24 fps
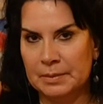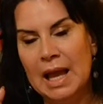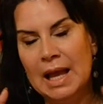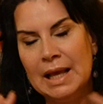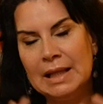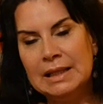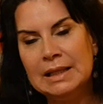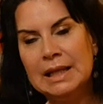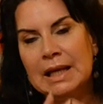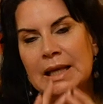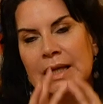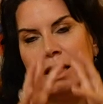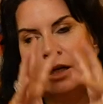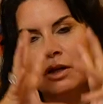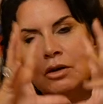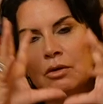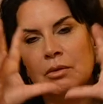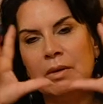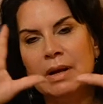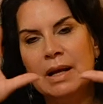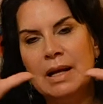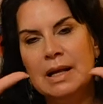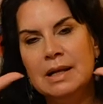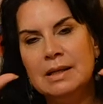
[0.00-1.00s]
And like a
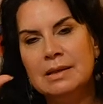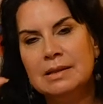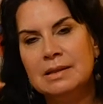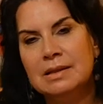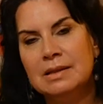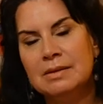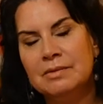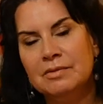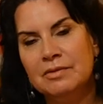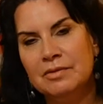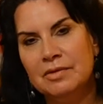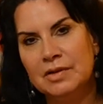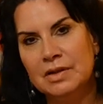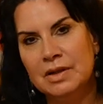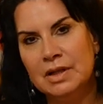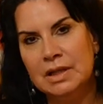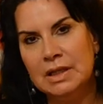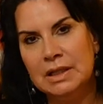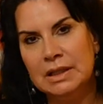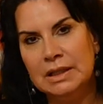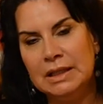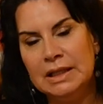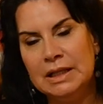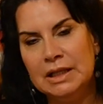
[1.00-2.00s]
great
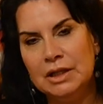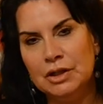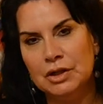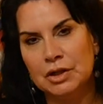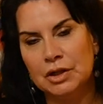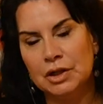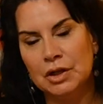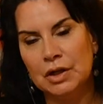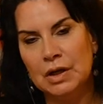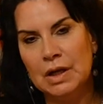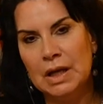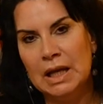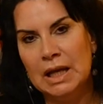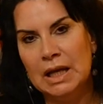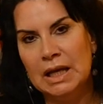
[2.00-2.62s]
symphony leader,